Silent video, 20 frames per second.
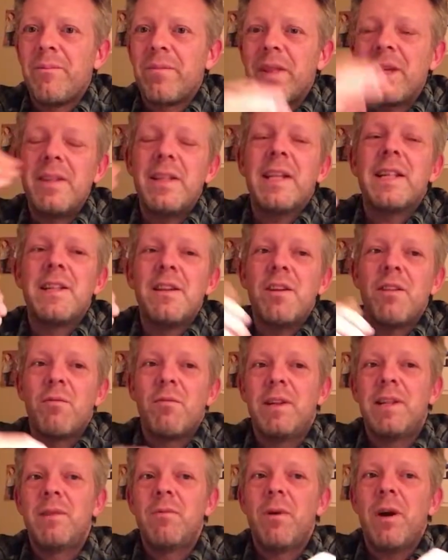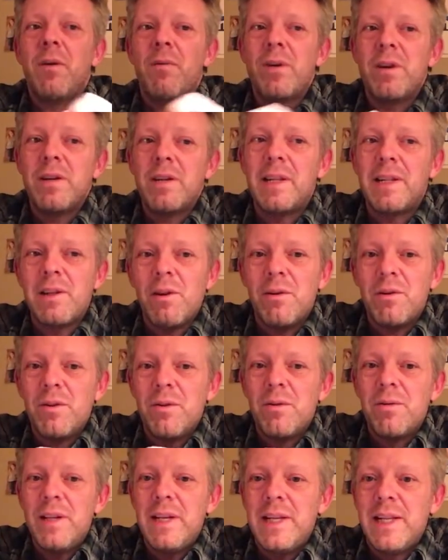And that's another reason why I wanted to start
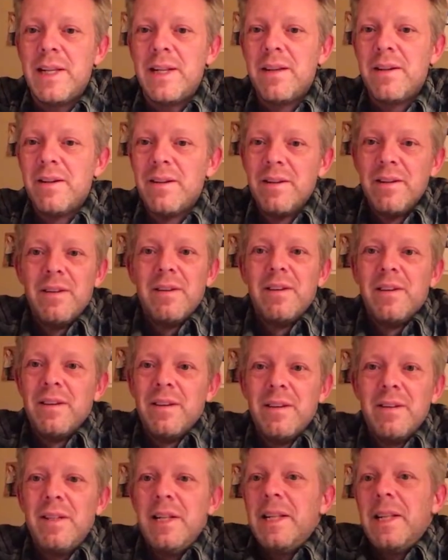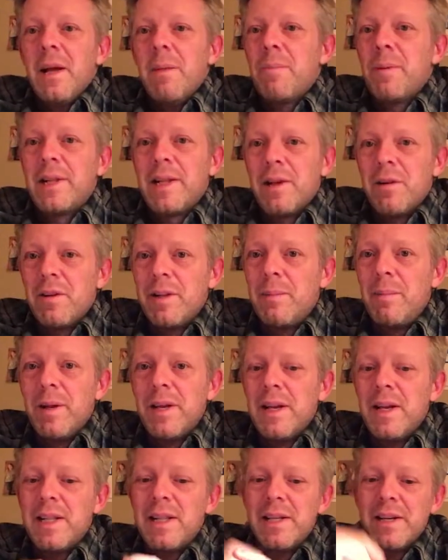doing these episodes,
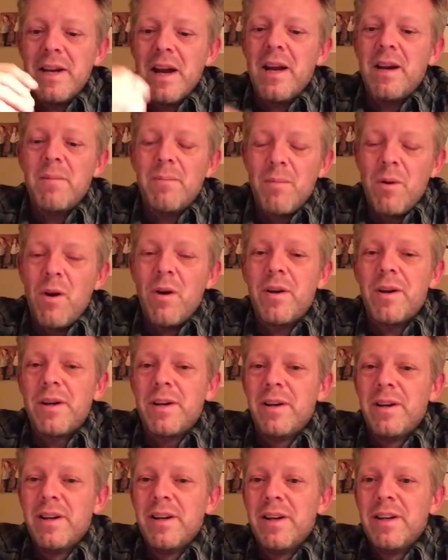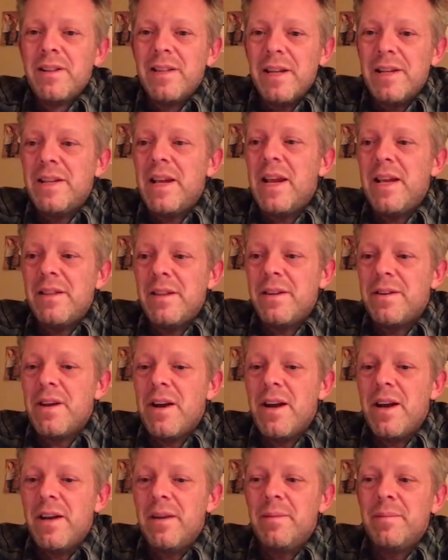because to kind of mark the date and the
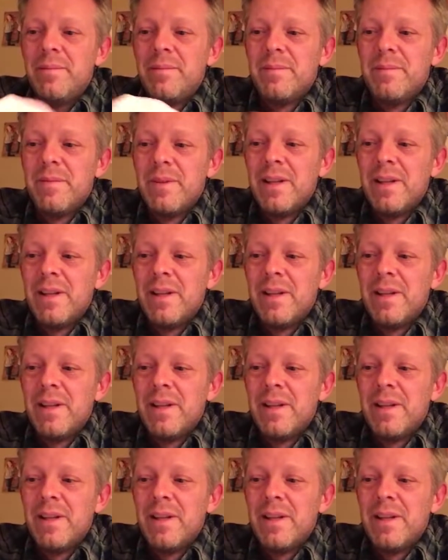time